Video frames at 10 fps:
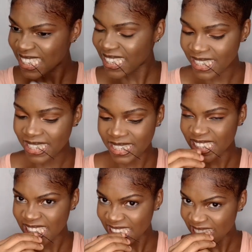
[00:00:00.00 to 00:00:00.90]
I'm just gonna be
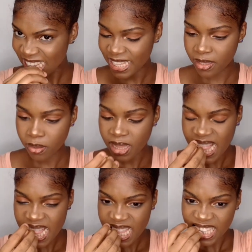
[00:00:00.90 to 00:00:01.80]
going in with bobby
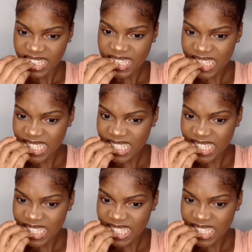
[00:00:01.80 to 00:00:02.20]
pins to